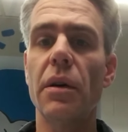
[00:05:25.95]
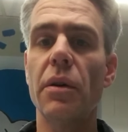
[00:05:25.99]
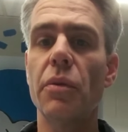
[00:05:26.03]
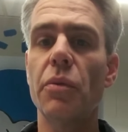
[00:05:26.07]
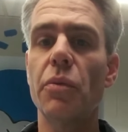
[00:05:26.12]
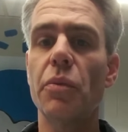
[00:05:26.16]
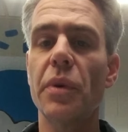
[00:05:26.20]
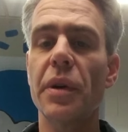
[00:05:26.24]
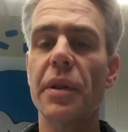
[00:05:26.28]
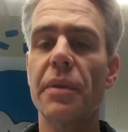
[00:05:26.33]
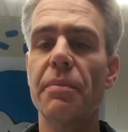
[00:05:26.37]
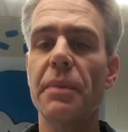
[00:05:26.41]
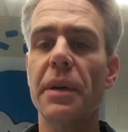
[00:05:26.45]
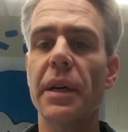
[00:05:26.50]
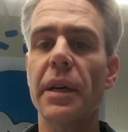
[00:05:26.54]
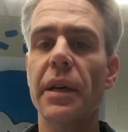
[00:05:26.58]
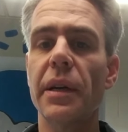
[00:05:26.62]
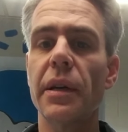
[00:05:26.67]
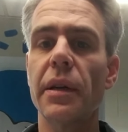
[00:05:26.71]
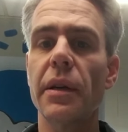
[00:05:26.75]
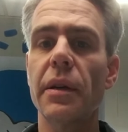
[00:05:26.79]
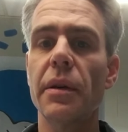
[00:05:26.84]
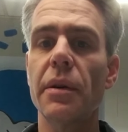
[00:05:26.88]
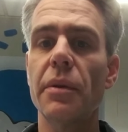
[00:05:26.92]
with
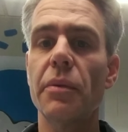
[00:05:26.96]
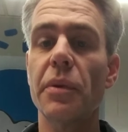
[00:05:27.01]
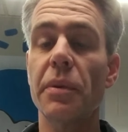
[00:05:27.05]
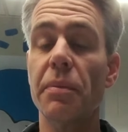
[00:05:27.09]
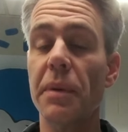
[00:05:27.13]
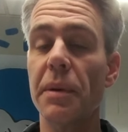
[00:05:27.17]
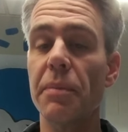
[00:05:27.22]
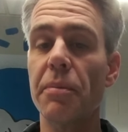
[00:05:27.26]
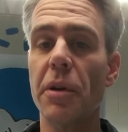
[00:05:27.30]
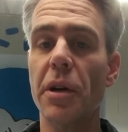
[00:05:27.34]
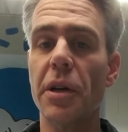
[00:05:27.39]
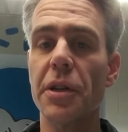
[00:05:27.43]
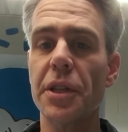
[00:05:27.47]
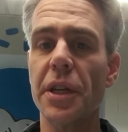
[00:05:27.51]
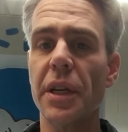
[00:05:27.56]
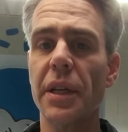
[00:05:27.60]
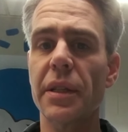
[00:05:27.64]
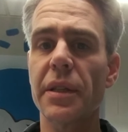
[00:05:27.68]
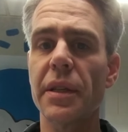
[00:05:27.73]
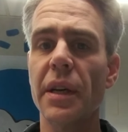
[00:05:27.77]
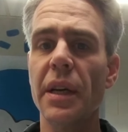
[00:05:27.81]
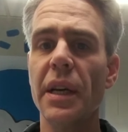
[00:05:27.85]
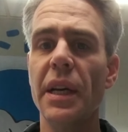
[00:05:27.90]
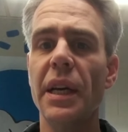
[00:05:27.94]
my
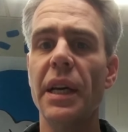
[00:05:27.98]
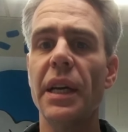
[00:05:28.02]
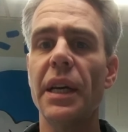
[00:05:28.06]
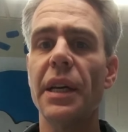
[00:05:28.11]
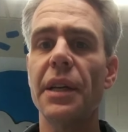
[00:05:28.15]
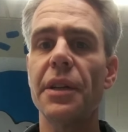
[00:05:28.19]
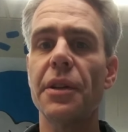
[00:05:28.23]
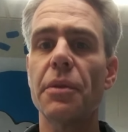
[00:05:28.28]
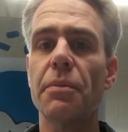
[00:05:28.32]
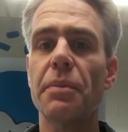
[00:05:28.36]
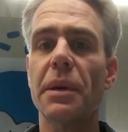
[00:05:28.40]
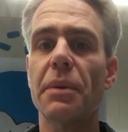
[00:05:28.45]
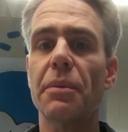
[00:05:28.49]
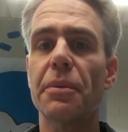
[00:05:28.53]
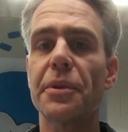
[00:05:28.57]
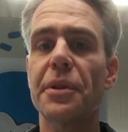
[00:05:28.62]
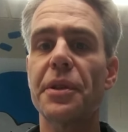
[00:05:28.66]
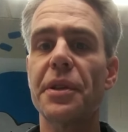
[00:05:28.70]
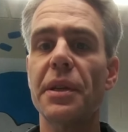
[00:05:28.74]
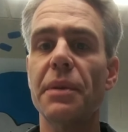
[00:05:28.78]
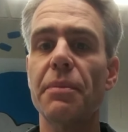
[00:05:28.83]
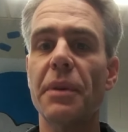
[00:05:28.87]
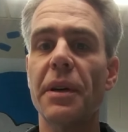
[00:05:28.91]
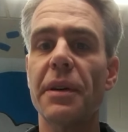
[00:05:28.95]
project, and you'll be able to
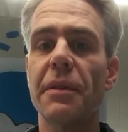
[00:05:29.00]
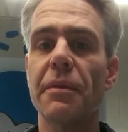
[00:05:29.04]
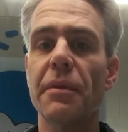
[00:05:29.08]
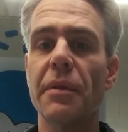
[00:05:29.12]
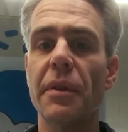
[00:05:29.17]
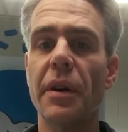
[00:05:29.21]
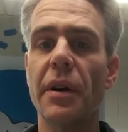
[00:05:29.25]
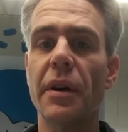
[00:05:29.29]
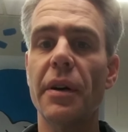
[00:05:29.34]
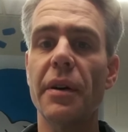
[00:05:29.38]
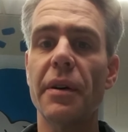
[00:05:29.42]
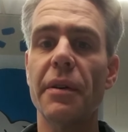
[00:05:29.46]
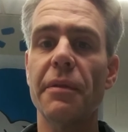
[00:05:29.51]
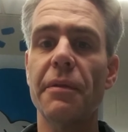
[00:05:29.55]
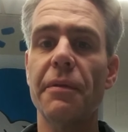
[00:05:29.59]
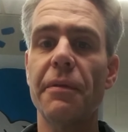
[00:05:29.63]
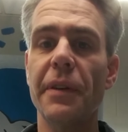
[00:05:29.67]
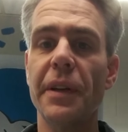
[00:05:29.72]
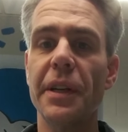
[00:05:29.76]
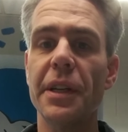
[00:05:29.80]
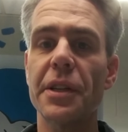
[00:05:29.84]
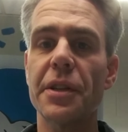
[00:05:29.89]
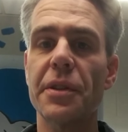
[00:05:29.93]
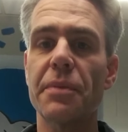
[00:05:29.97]
see my
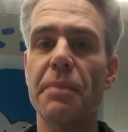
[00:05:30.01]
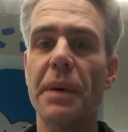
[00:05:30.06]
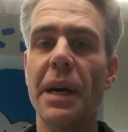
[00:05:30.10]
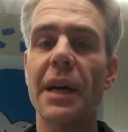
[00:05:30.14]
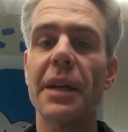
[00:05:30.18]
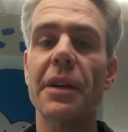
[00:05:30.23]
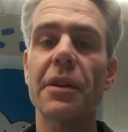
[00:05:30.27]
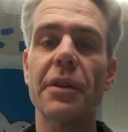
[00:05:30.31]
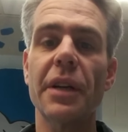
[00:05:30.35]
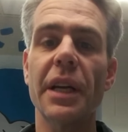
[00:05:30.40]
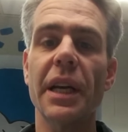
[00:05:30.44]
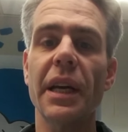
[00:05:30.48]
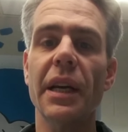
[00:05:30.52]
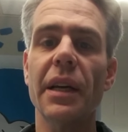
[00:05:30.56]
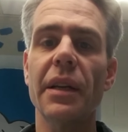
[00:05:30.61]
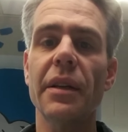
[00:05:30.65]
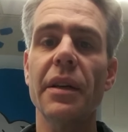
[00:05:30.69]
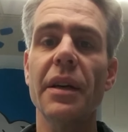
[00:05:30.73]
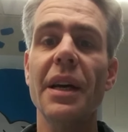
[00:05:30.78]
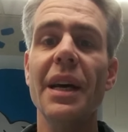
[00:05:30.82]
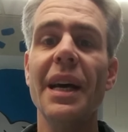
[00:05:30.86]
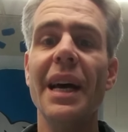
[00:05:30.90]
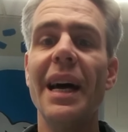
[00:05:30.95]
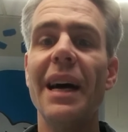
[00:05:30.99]
finished pattern hand.
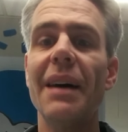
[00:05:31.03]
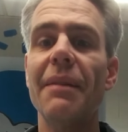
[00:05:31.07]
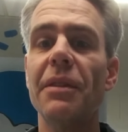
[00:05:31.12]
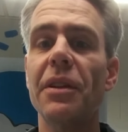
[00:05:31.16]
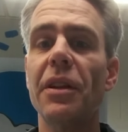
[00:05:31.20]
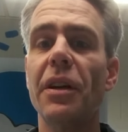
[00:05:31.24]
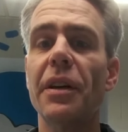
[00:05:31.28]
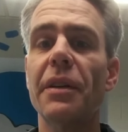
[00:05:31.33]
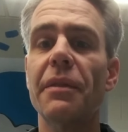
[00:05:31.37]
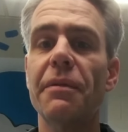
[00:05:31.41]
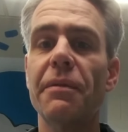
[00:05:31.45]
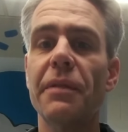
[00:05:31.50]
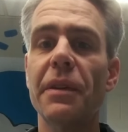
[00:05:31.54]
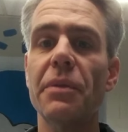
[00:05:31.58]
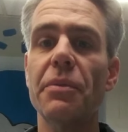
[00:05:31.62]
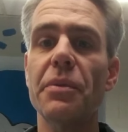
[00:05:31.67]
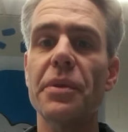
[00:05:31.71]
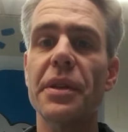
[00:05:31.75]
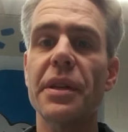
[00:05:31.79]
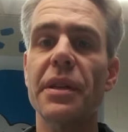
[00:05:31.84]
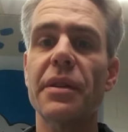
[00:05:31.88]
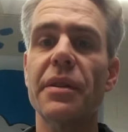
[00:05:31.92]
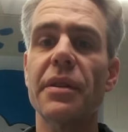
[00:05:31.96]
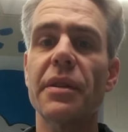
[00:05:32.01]
Have a lot of fun with
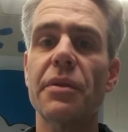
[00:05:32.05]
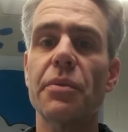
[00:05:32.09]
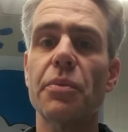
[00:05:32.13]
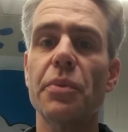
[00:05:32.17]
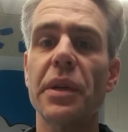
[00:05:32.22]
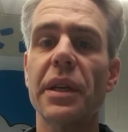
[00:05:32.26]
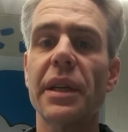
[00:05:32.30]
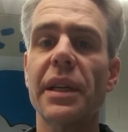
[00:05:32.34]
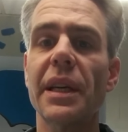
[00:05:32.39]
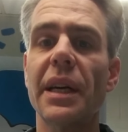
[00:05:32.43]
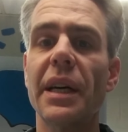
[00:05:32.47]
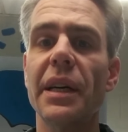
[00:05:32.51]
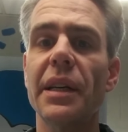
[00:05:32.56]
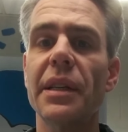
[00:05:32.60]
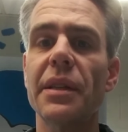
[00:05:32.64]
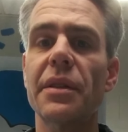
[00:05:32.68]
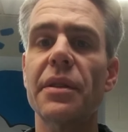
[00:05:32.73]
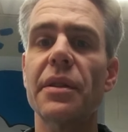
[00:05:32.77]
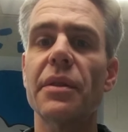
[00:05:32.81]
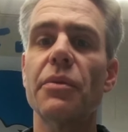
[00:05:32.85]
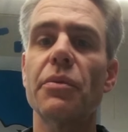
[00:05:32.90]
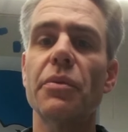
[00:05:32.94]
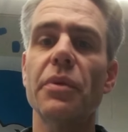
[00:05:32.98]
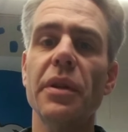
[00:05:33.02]
this week,
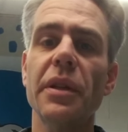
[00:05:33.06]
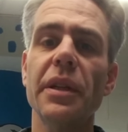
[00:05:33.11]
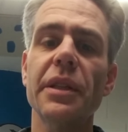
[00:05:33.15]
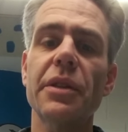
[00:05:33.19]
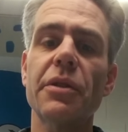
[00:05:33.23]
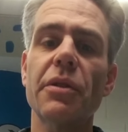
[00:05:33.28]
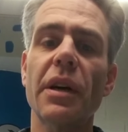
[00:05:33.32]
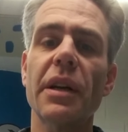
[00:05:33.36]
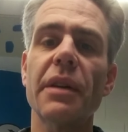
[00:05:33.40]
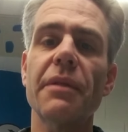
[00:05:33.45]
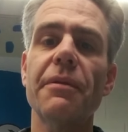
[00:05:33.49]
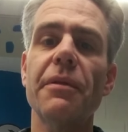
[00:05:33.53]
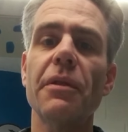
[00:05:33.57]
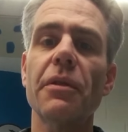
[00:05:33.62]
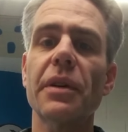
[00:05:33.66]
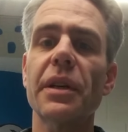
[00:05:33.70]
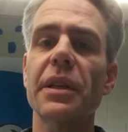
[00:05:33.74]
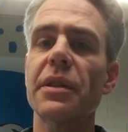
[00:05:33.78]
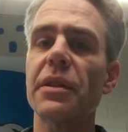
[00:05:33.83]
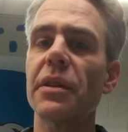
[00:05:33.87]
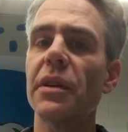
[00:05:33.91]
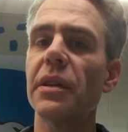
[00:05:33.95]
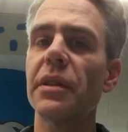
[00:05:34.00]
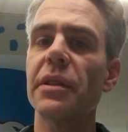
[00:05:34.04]
guys. Really try to
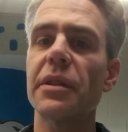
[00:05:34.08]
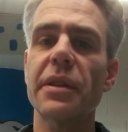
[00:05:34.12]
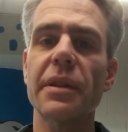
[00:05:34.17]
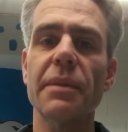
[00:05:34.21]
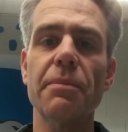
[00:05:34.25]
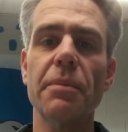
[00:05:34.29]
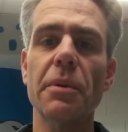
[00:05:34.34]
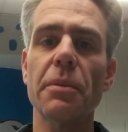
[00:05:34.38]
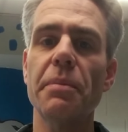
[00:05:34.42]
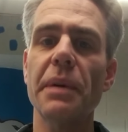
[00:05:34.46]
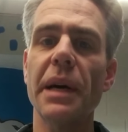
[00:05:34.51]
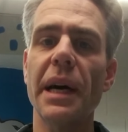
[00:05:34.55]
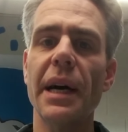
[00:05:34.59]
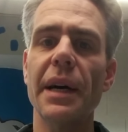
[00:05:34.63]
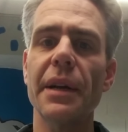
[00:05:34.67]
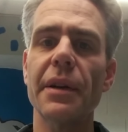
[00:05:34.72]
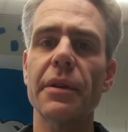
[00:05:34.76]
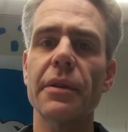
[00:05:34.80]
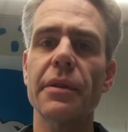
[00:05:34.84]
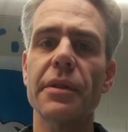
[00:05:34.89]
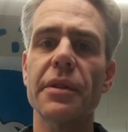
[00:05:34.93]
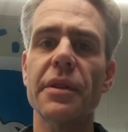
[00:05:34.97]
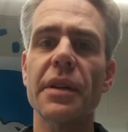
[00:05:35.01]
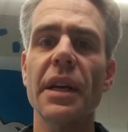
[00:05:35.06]
focus on simple
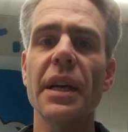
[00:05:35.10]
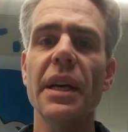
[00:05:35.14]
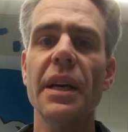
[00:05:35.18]
patterns,